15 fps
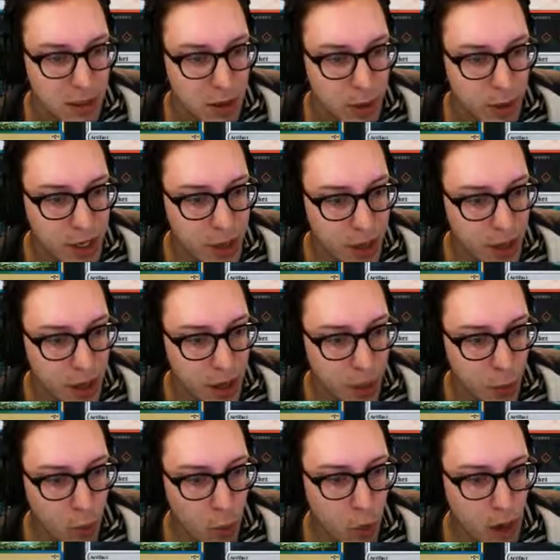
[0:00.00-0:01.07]
We could cut
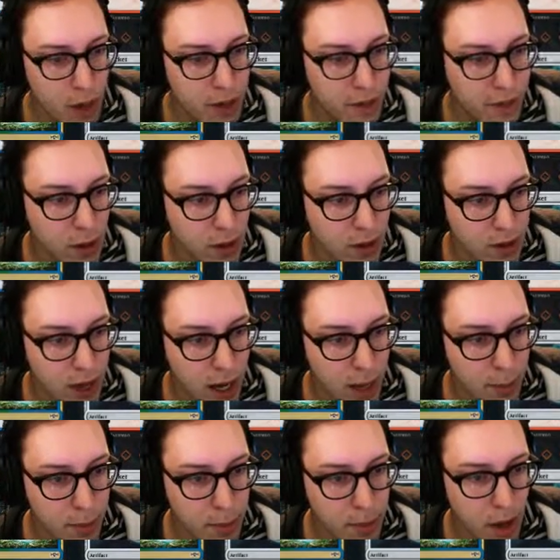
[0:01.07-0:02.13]
one of our
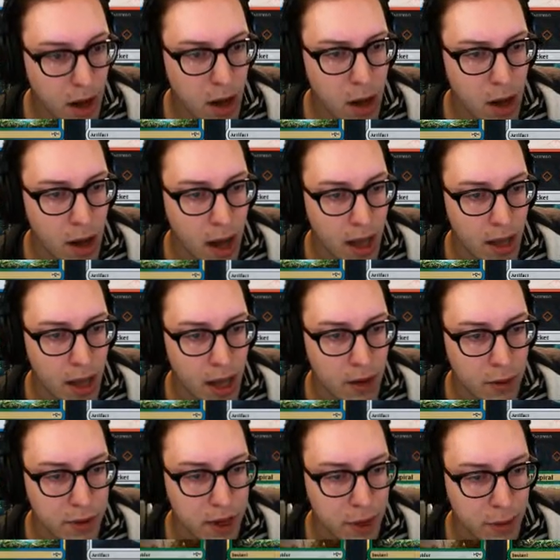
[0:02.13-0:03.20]
top. I
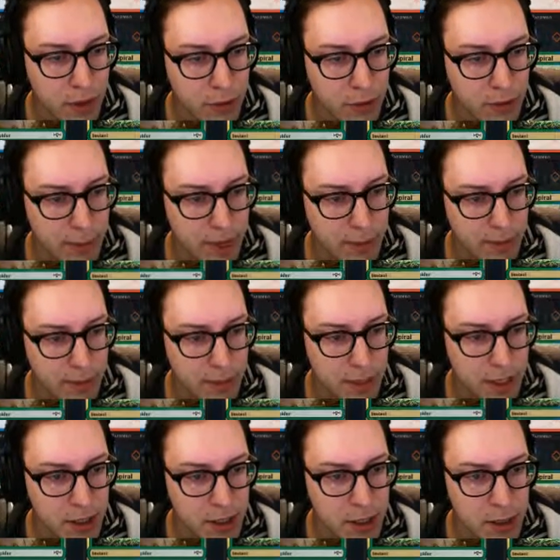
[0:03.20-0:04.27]
don't think I want to run Mammoth
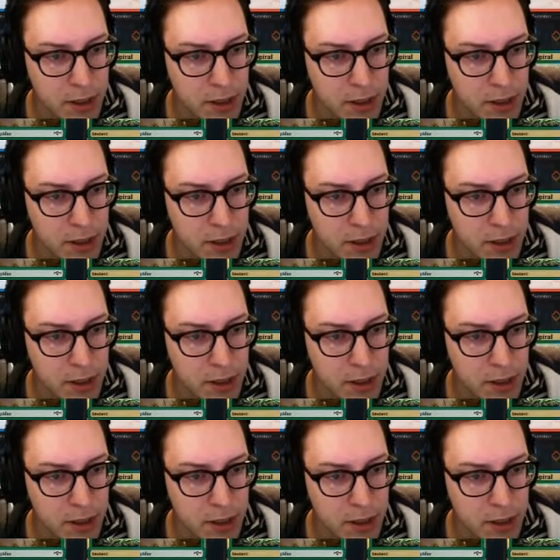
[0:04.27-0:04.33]
Spider.